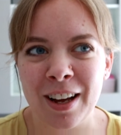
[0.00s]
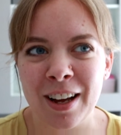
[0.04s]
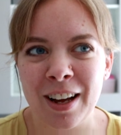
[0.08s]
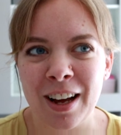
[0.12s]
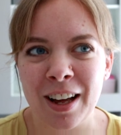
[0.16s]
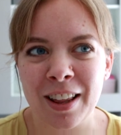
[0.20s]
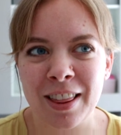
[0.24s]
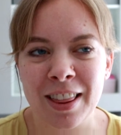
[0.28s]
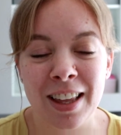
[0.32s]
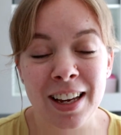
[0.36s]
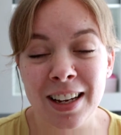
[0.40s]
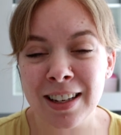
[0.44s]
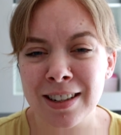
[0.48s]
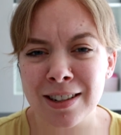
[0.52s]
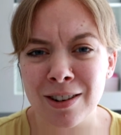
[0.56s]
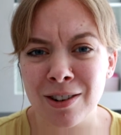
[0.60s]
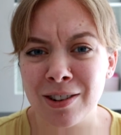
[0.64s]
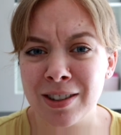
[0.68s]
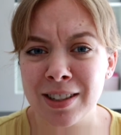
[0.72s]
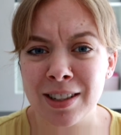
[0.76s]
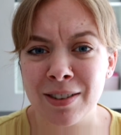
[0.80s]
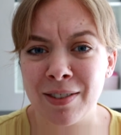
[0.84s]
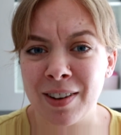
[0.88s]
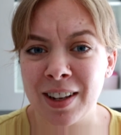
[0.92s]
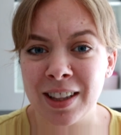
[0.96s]
I think as long
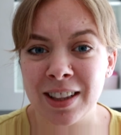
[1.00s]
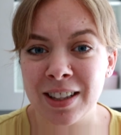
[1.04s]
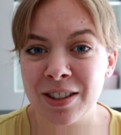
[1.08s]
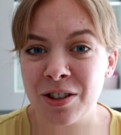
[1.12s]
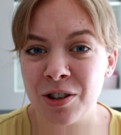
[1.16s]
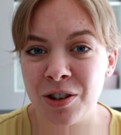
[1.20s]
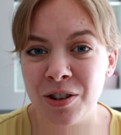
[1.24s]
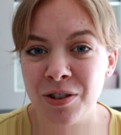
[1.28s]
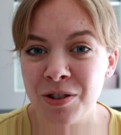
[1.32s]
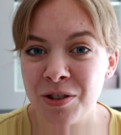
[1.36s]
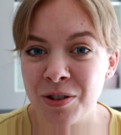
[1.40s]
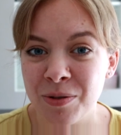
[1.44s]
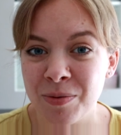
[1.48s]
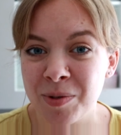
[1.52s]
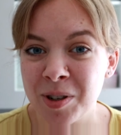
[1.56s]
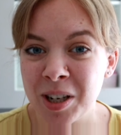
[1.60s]
as I've had this YouTube